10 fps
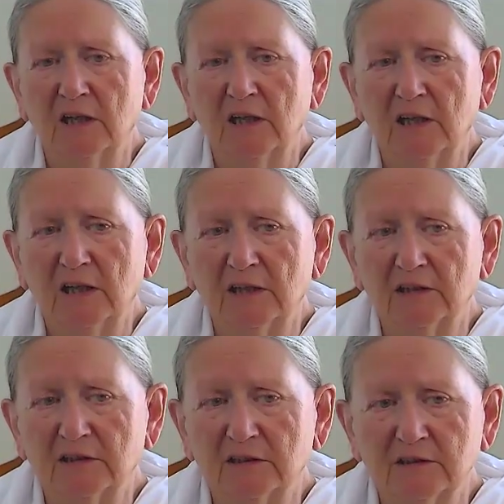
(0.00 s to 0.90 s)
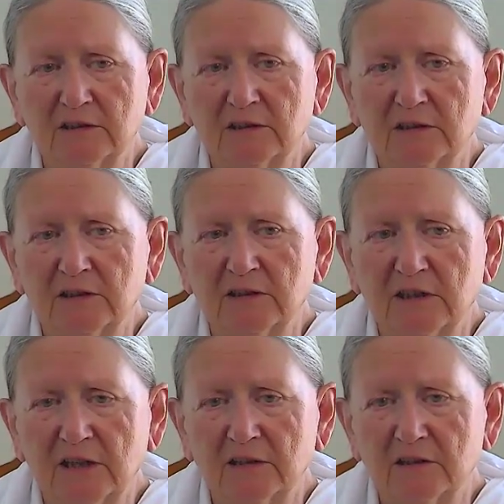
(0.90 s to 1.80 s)
And in
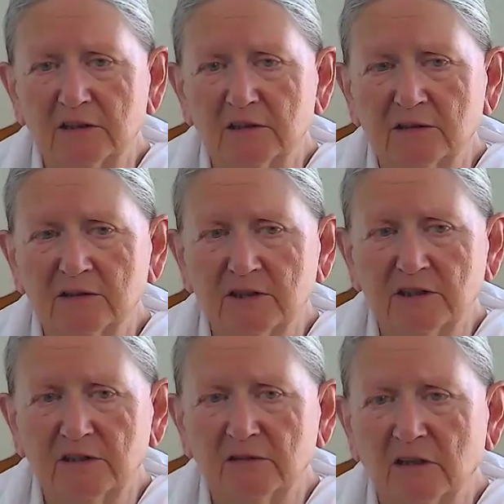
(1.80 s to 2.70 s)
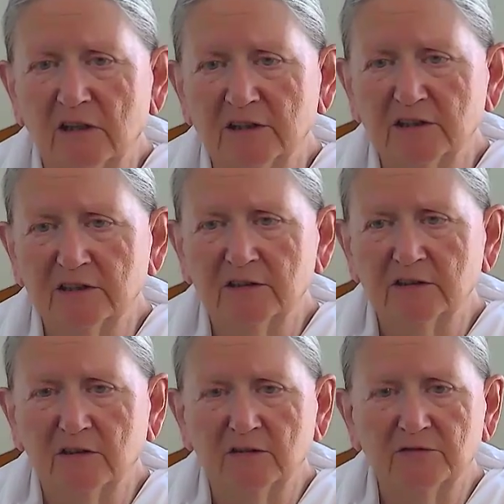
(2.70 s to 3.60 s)
that, the idea
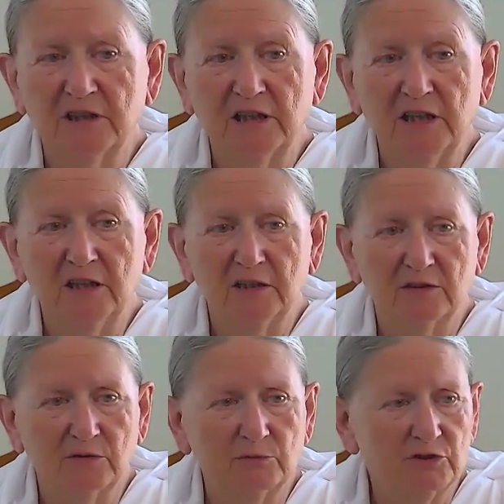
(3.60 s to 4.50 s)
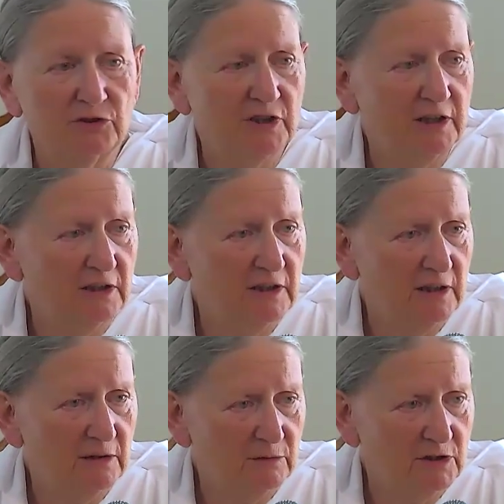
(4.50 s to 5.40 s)
of kings was taken
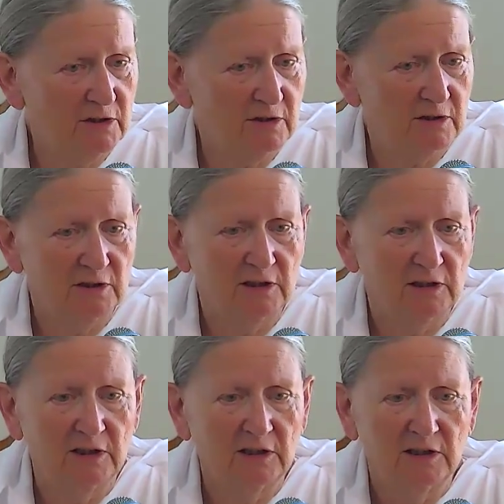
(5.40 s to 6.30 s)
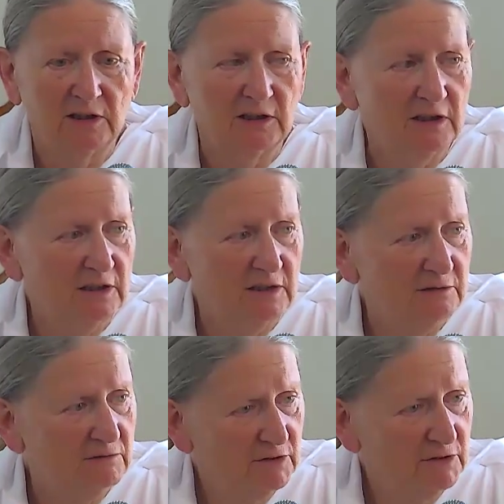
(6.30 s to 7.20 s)
out
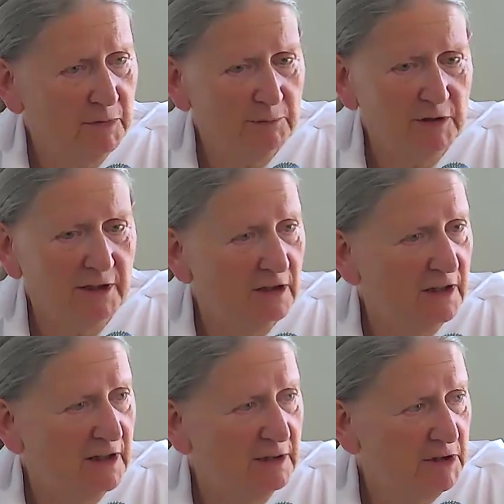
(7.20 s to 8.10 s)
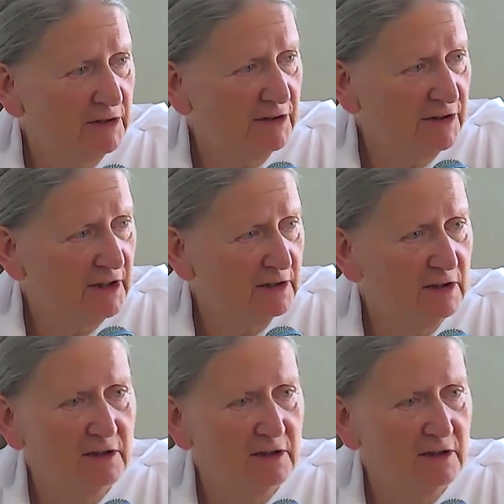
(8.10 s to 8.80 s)
and republic came instead.